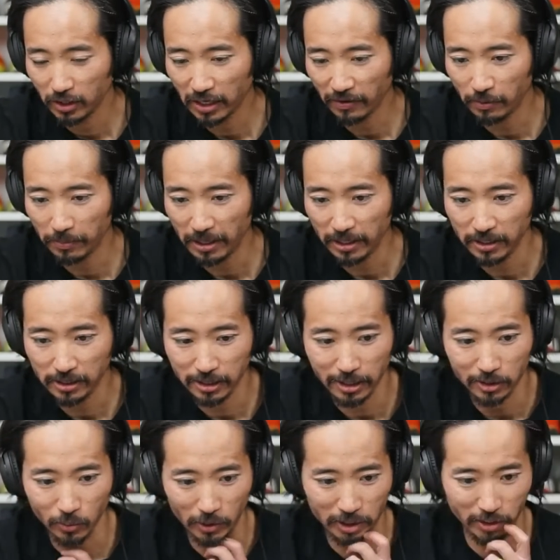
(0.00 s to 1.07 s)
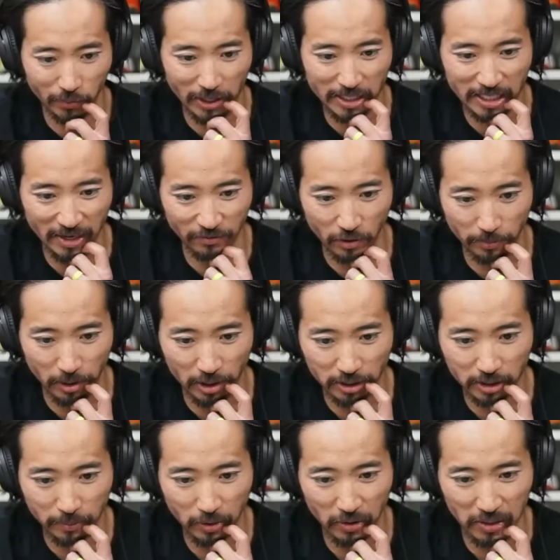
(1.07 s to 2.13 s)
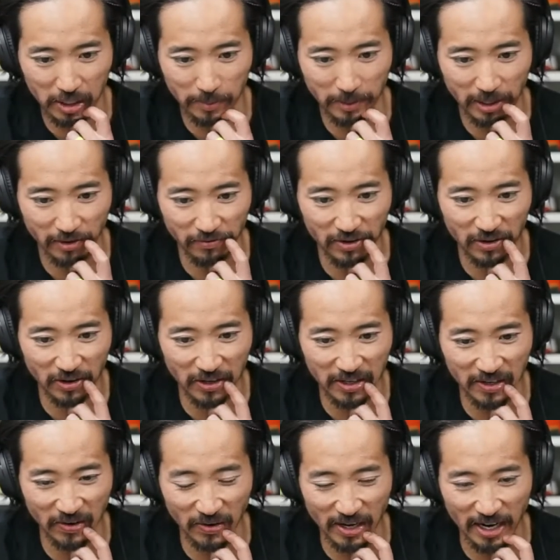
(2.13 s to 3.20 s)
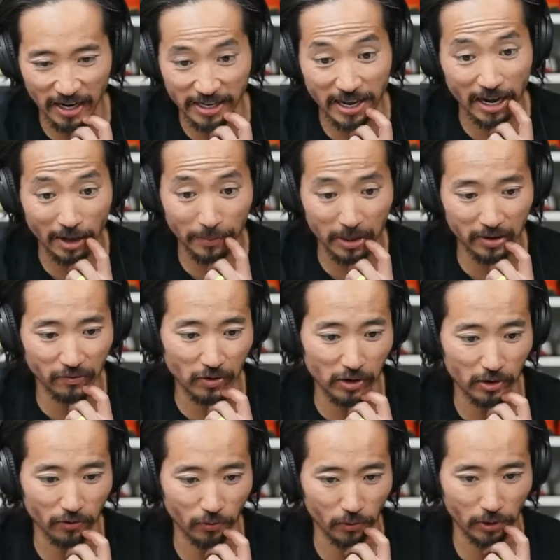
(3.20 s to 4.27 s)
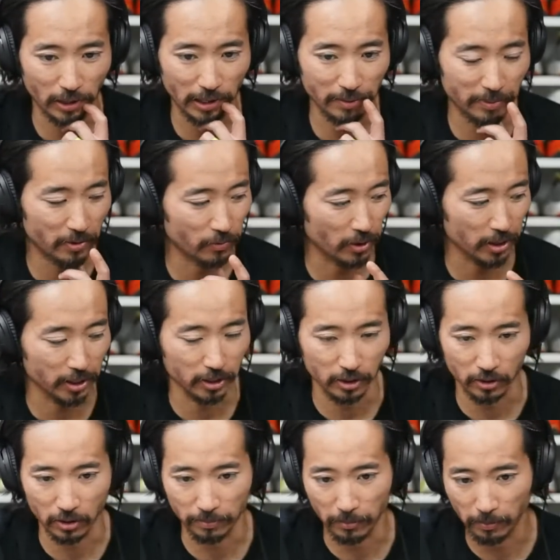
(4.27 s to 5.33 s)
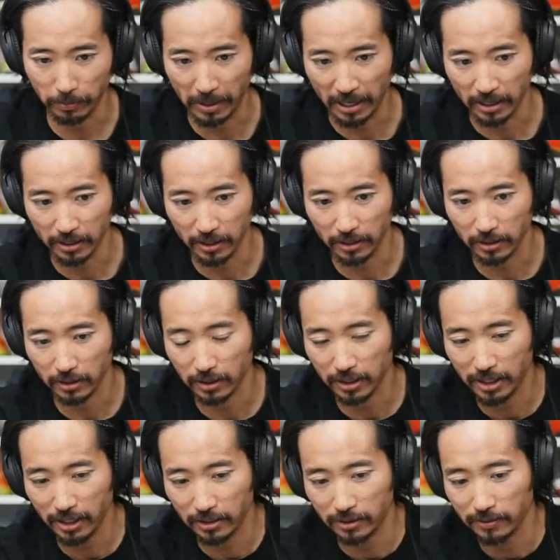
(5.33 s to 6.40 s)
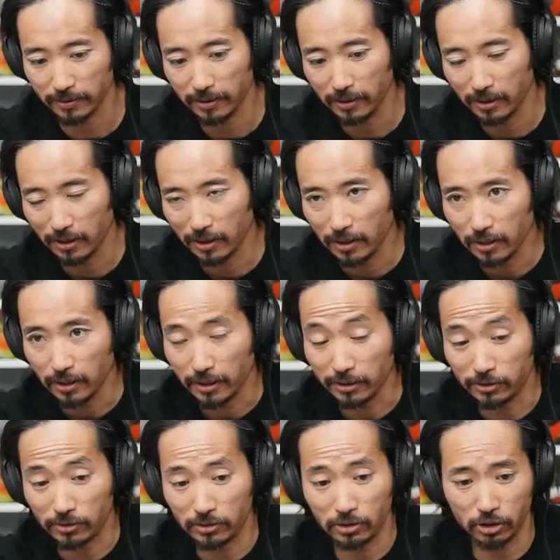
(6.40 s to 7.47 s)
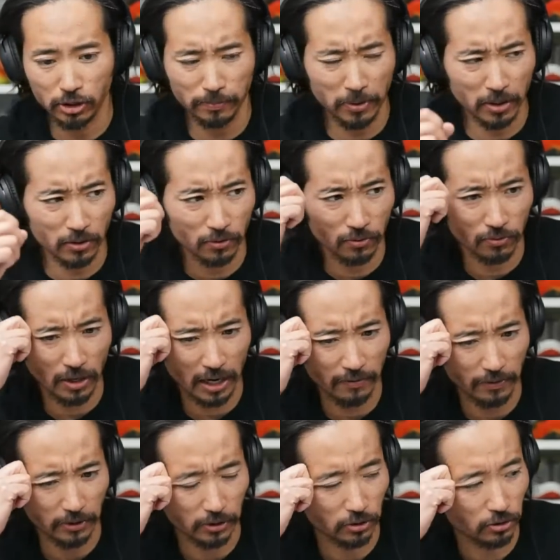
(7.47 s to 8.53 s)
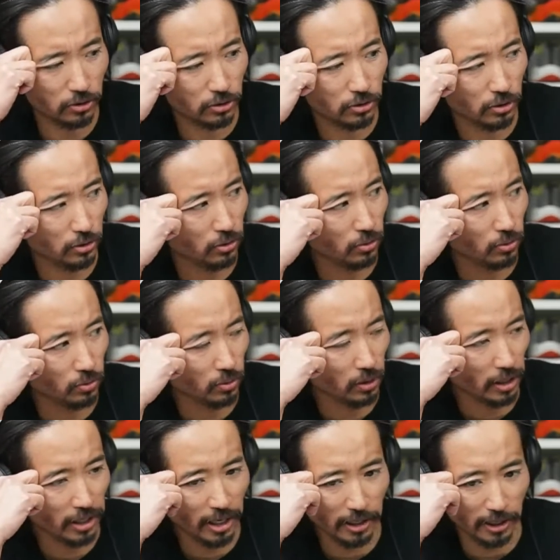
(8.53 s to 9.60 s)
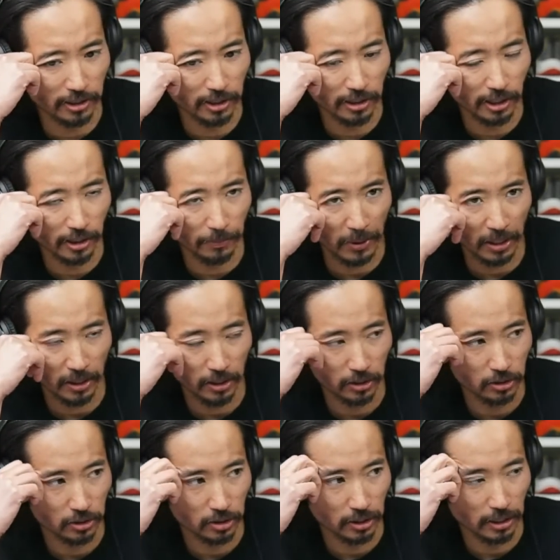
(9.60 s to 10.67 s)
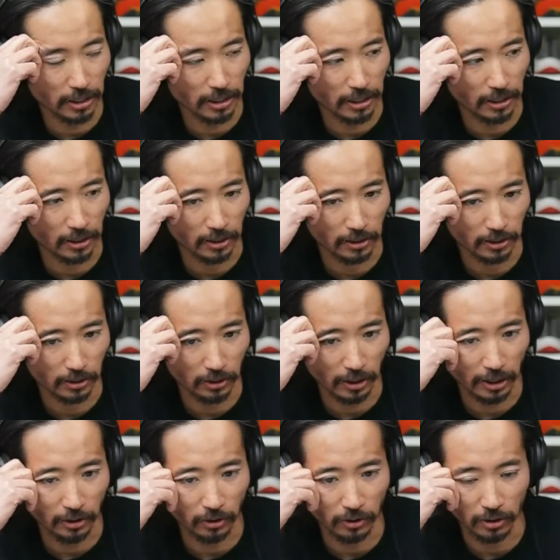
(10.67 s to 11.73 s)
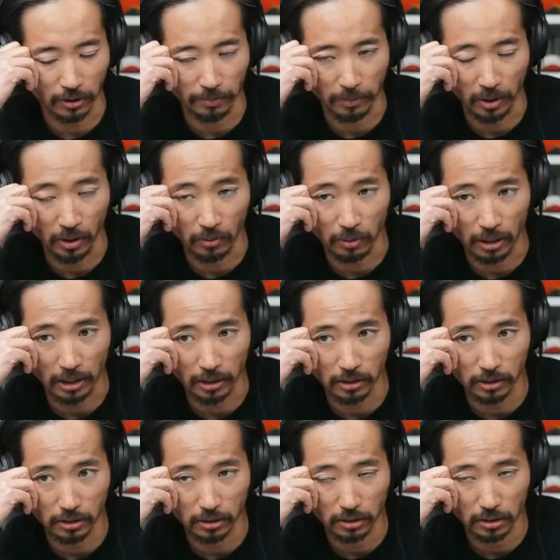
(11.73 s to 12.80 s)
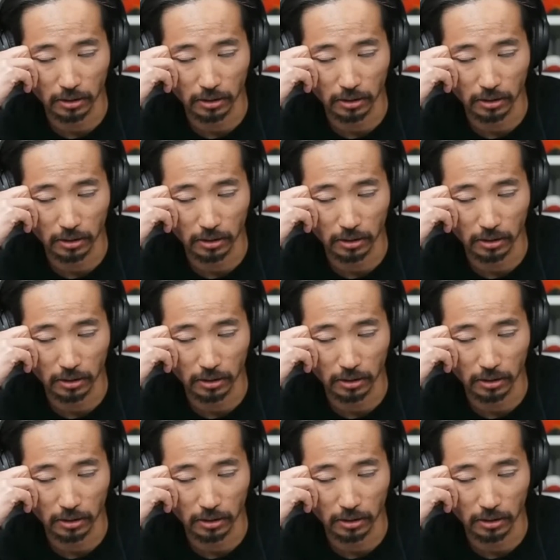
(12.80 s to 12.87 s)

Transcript: Kevin Bandy says, "What's the race kit for Boston, bro? You gonna make a vid on it or not?" Yeah, I'll make a video for it. I'm gonna be running in the Bandit kit, it should be arriving soon. I got I did get a package today. I gotta go to the PO box.